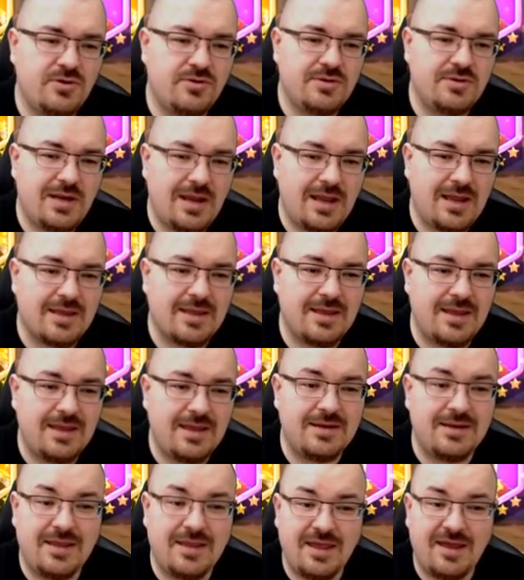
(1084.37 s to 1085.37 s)
attack
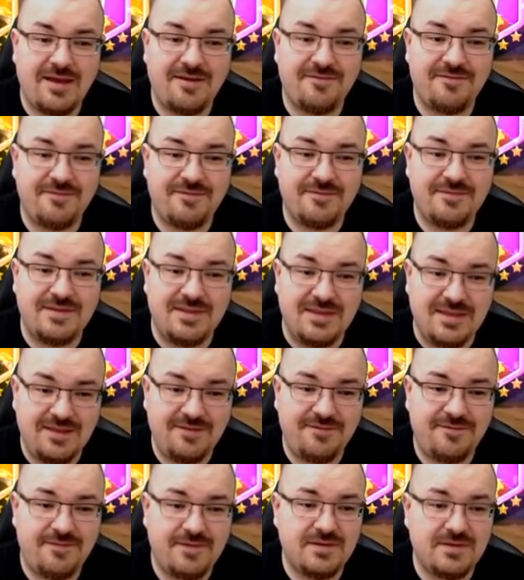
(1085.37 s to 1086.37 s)
and cav
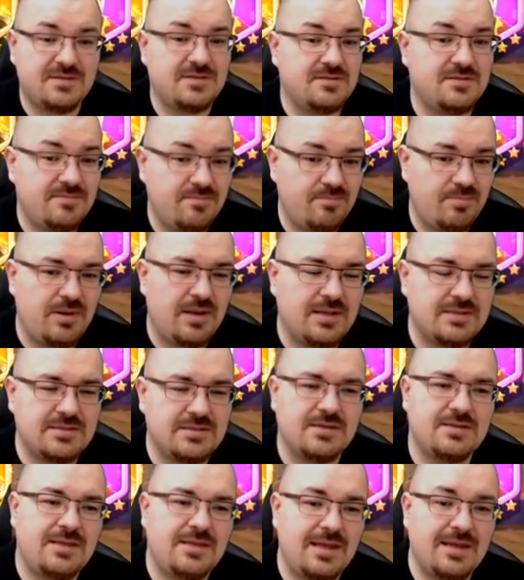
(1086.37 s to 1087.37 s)
defense, plus
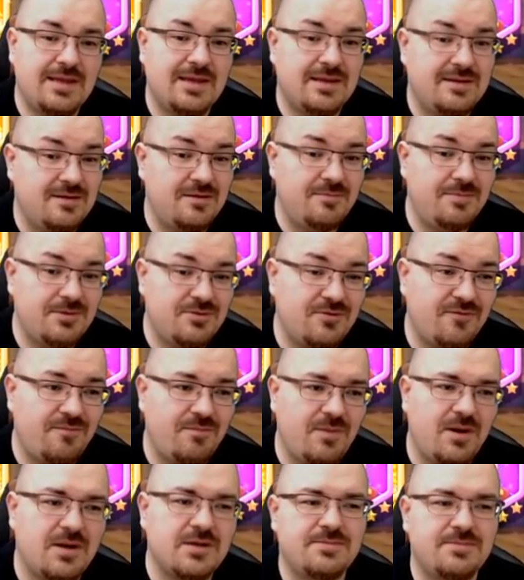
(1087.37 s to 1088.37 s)
attack and a little bit of
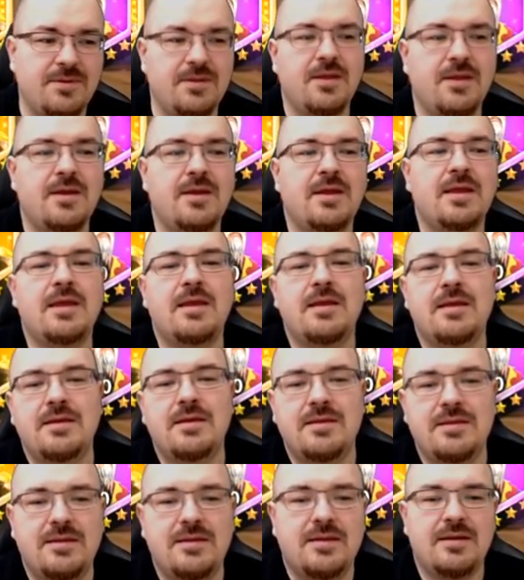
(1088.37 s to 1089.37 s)
march speed.
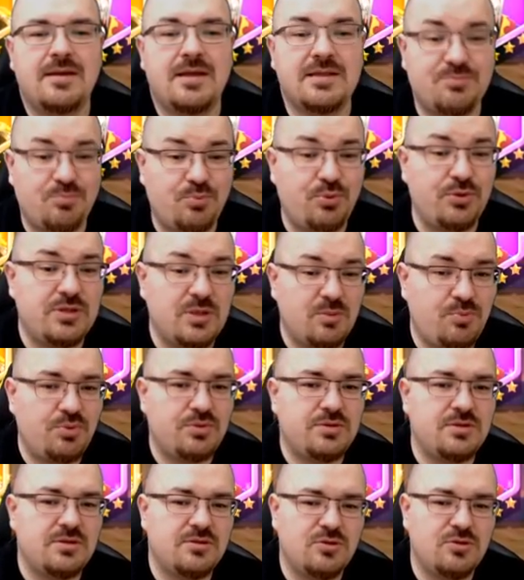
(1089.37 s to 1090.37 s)
That's pretty
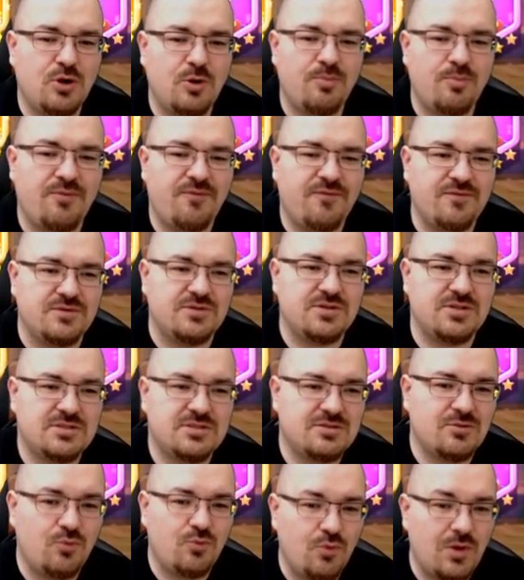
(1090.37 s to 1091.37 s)
pretty dope for just
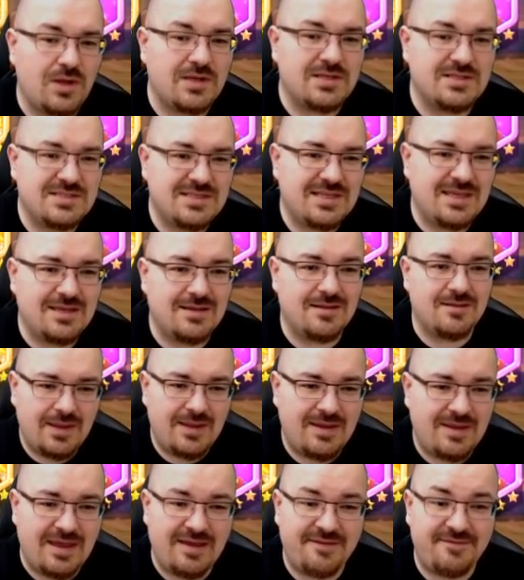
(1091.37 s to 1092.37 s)
one skill,
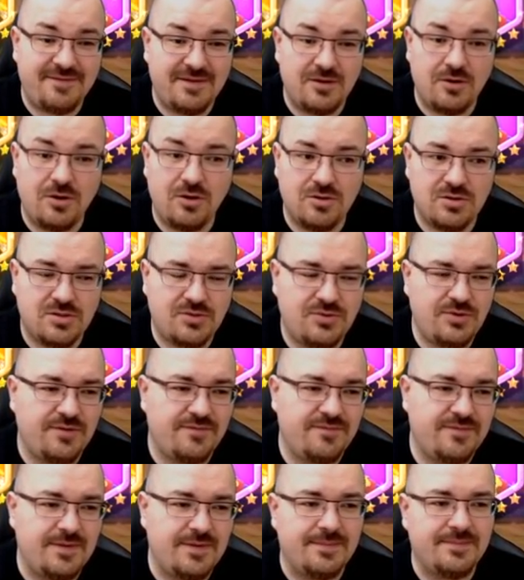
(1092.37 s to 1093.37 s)
having all three
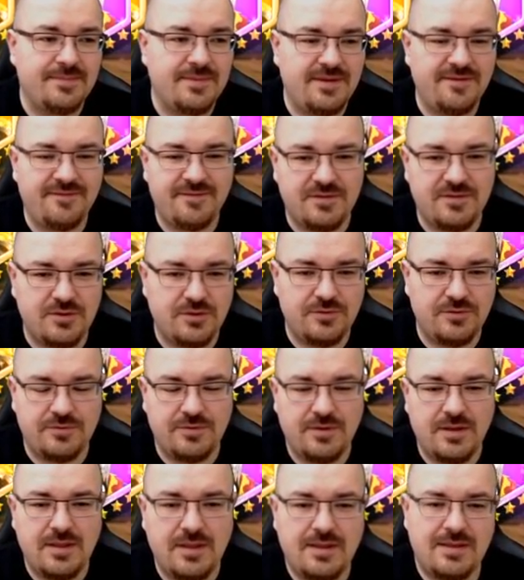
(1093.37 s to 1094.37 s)
of them, even though
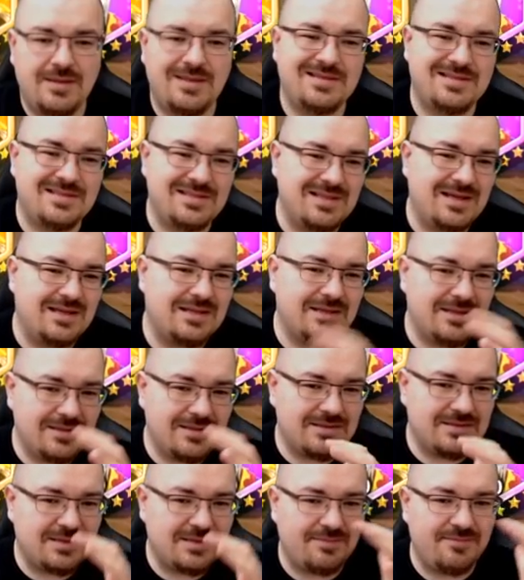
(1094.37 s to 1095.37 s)
it's not
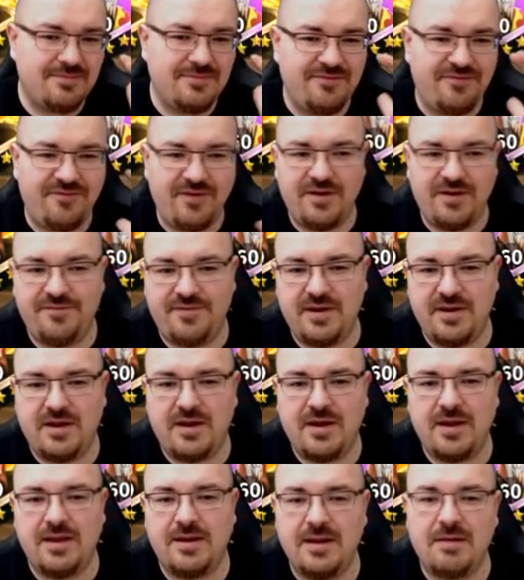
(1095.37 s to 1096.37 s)
some very very
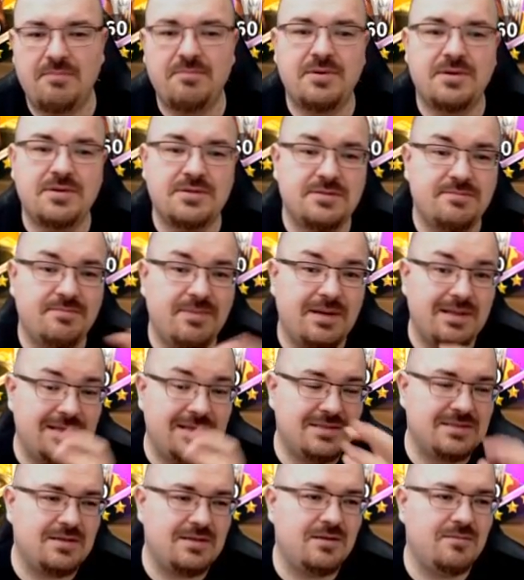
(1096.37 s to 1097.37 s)
high numbers, but
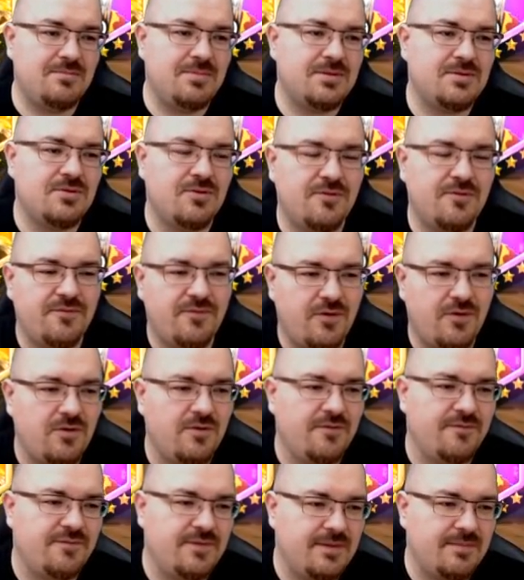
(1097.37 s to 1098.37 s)
it's a little bit of all
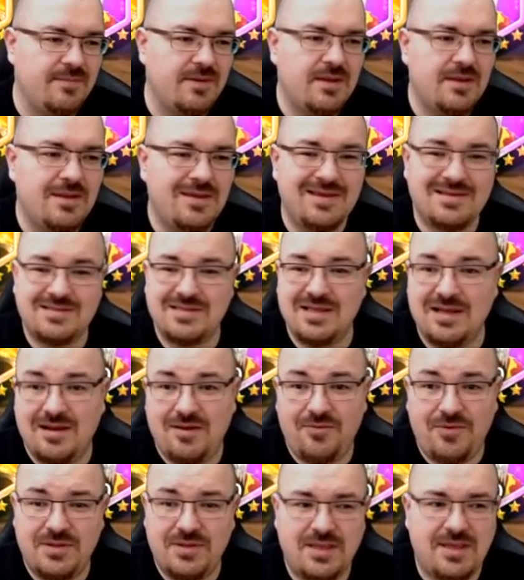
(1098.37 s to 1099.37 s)
of them
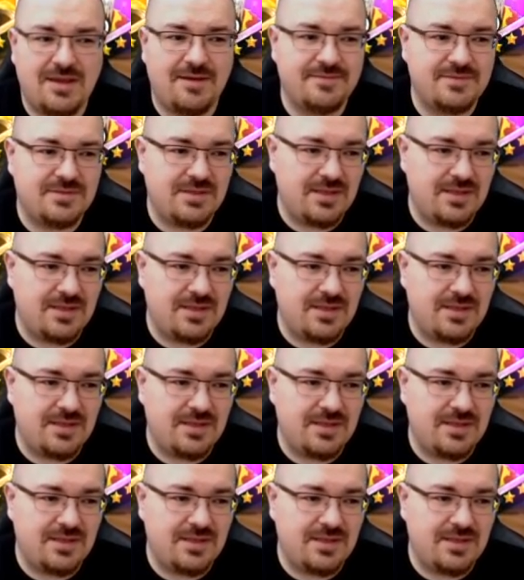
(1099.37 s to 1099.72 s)
exactly what Cavs